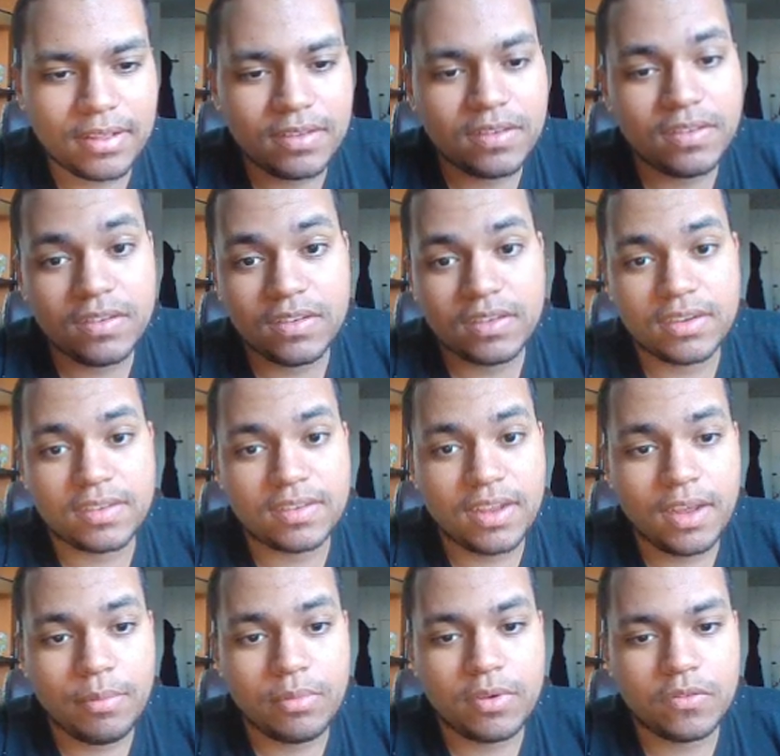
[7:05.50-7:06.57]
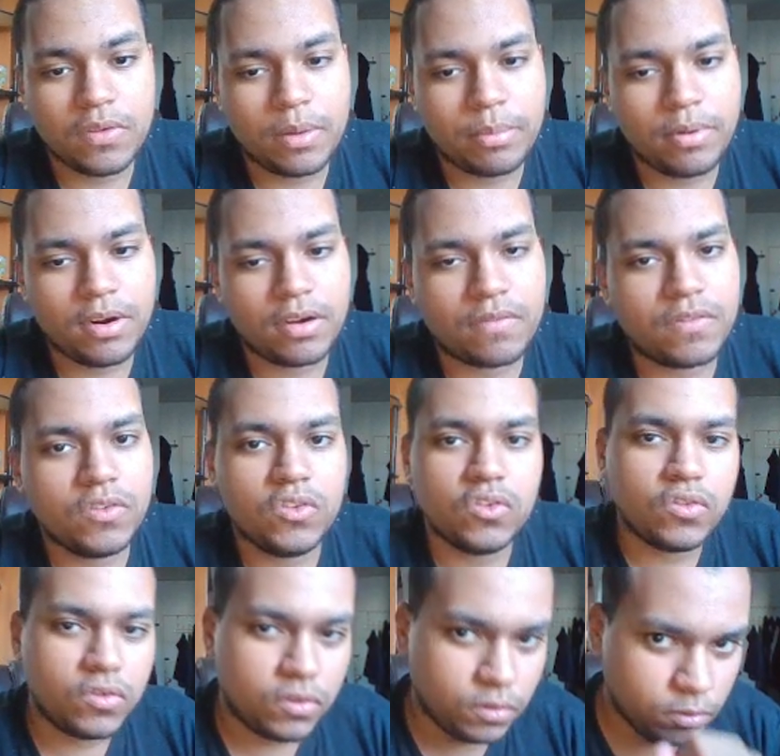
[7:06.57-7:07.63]
This is just an example. That's why product
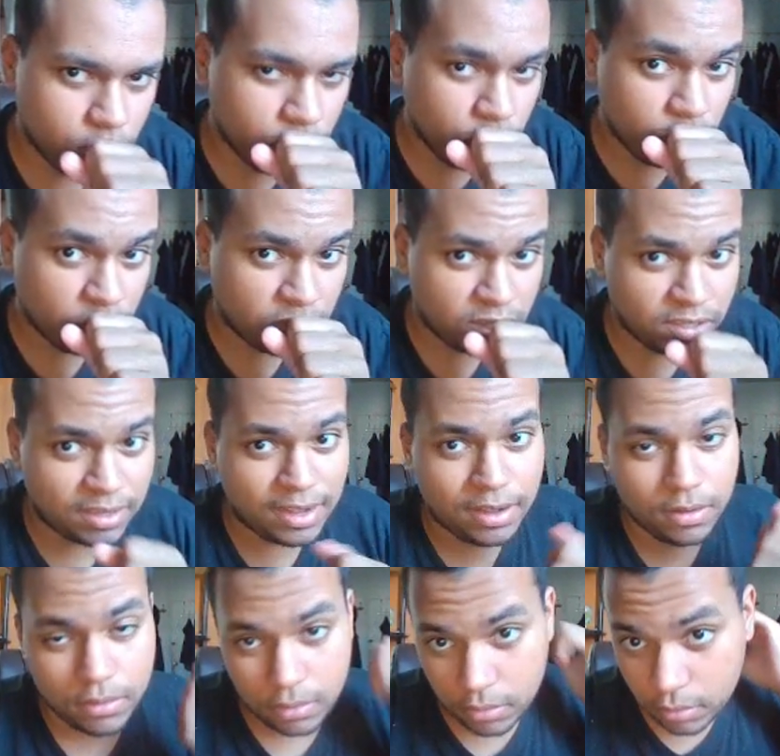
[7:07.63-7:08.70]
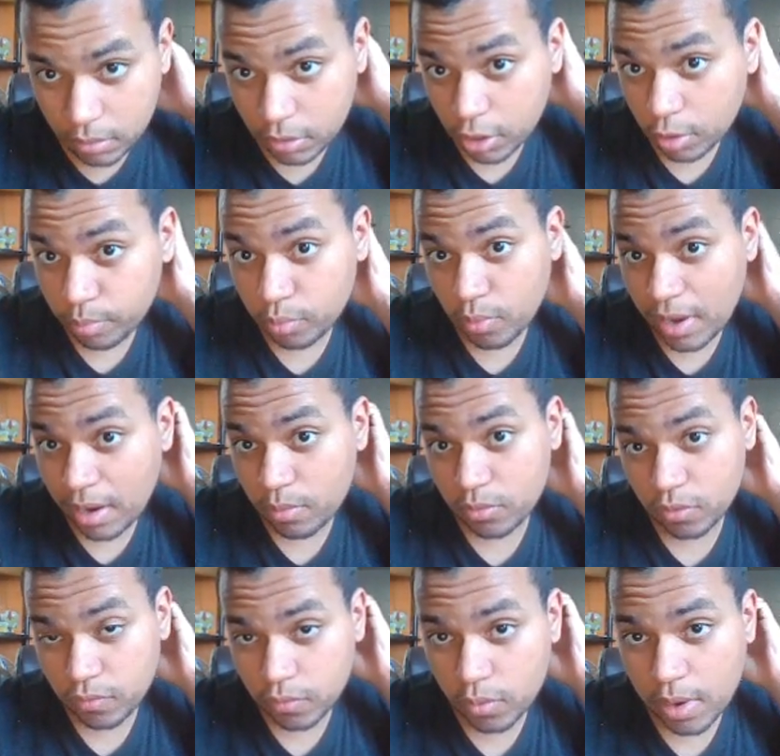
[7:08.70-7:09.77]
research takes like a couple
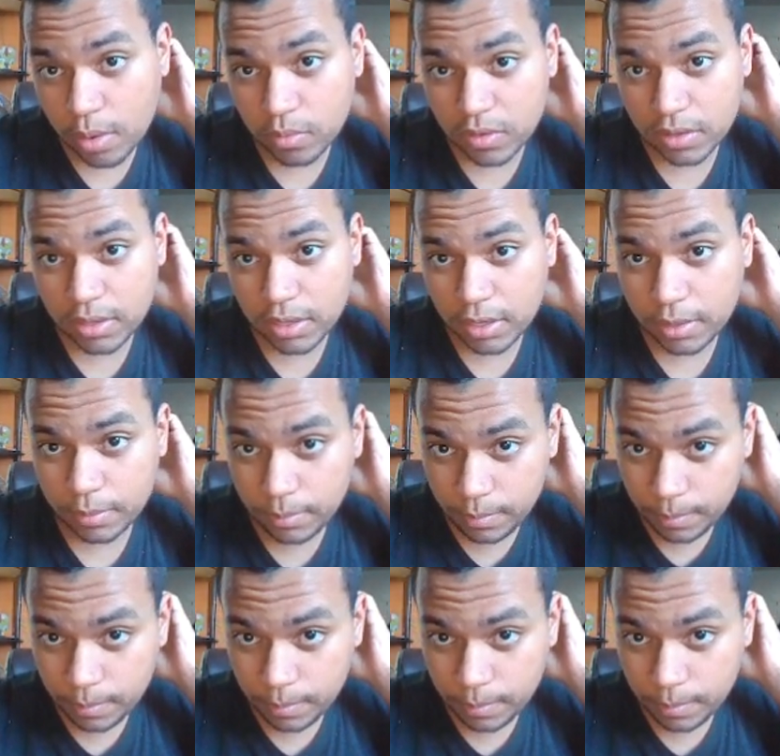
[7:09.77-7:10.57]
hours, few hours a day.